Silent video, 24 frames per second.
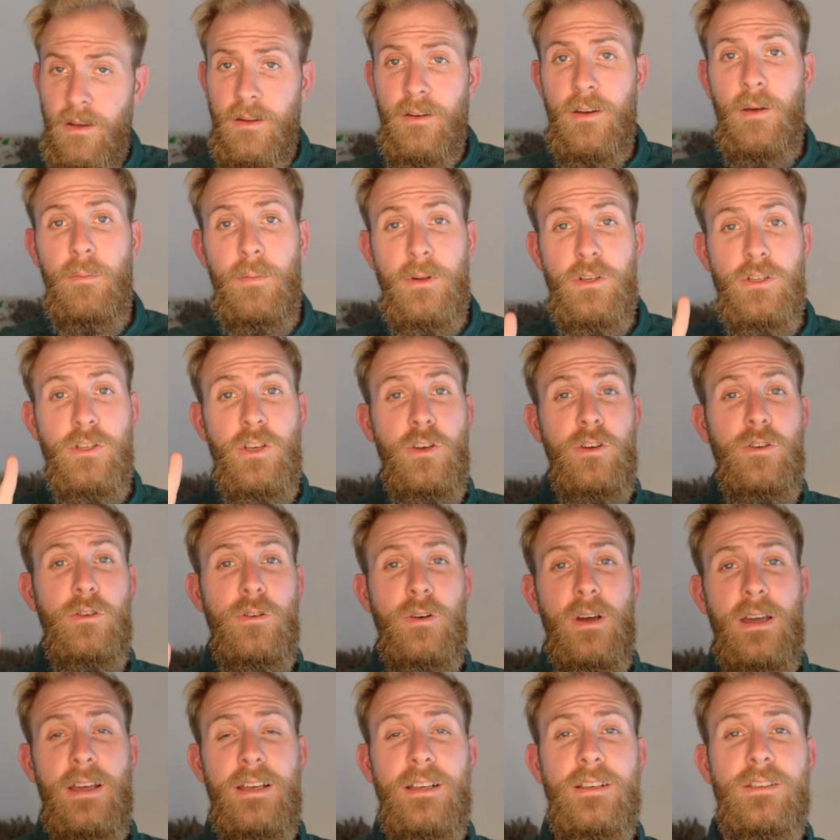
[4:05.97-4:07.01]
Number
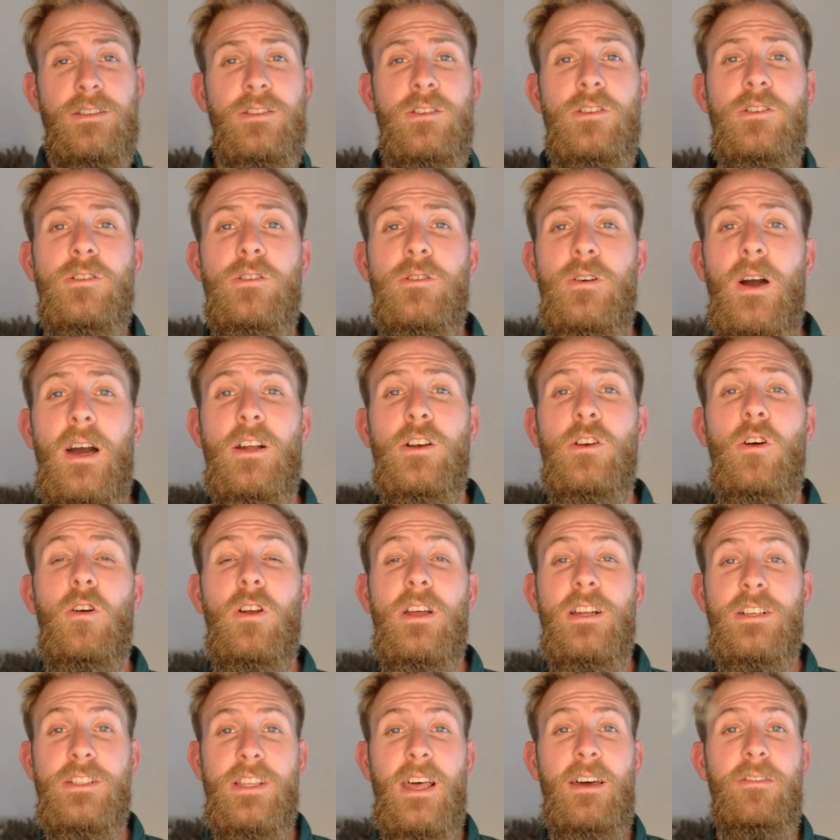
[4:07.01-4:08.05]
2 is to
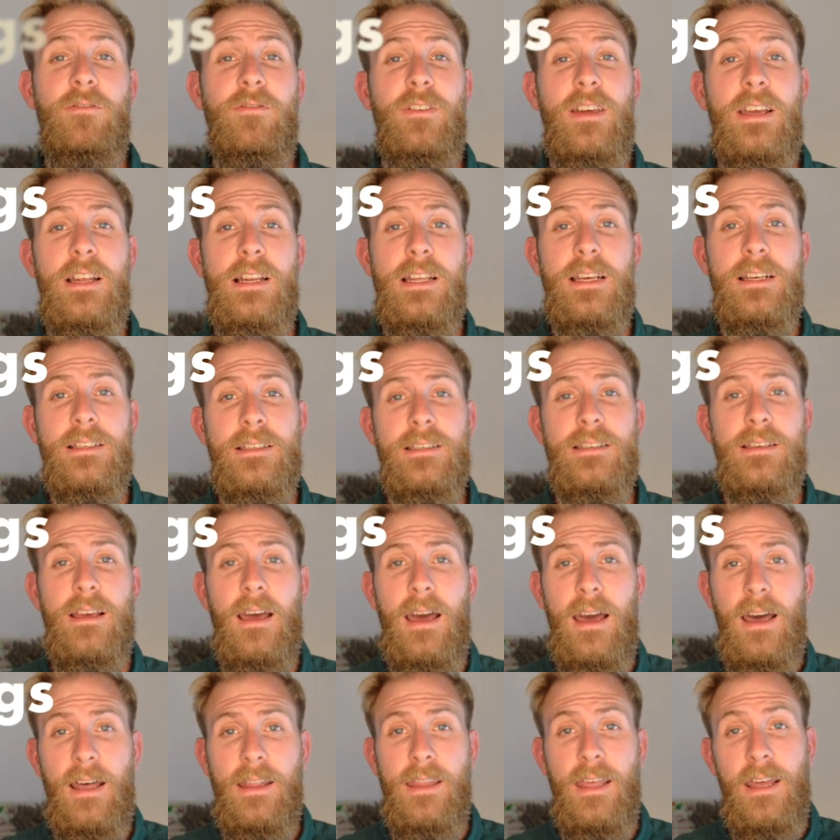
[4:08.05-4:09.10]
acknowledge their feelings
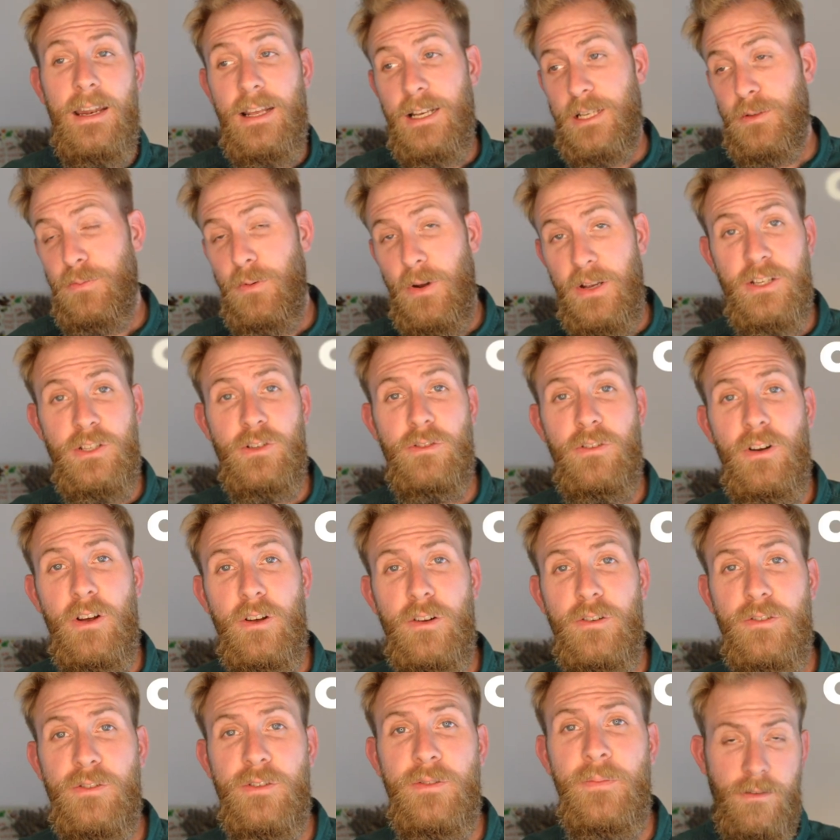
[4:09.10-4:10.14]
and then express your
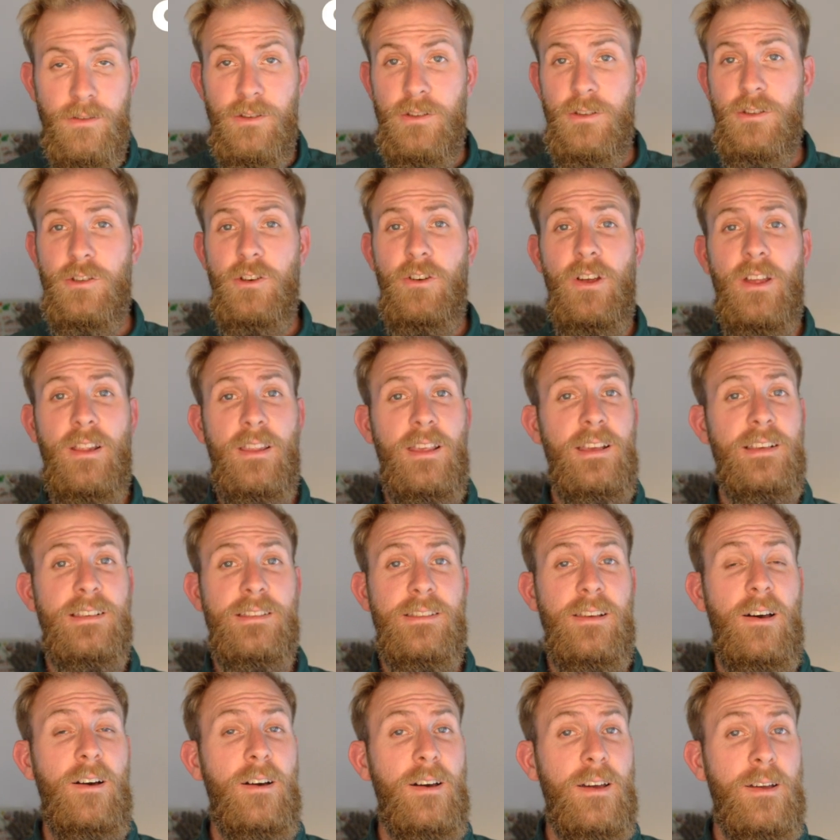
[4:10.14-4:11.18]
own. During this
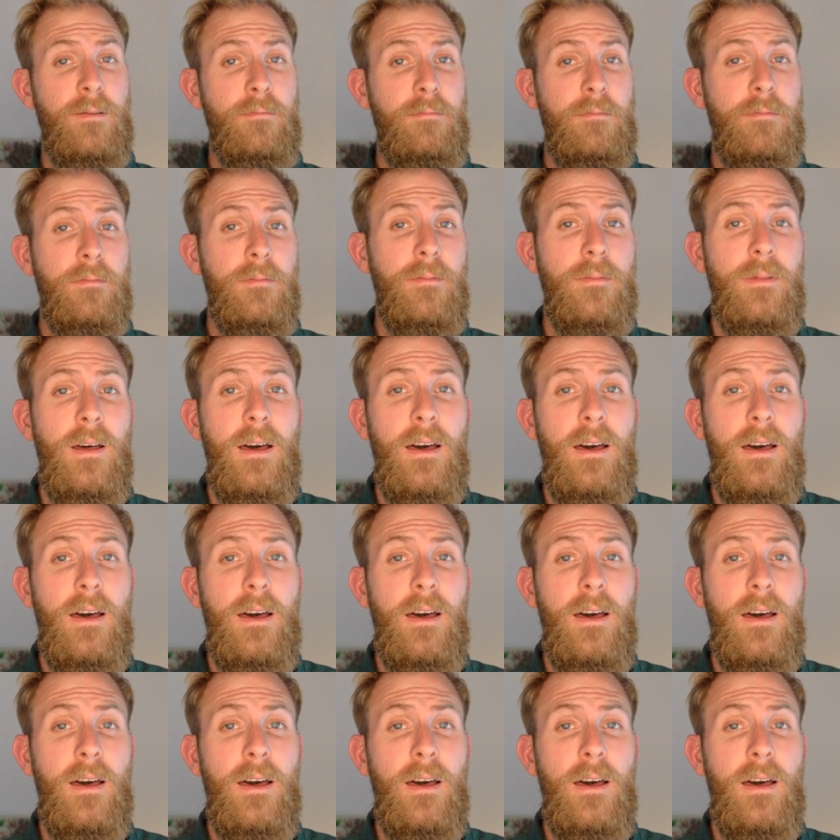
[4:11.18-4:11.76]
time,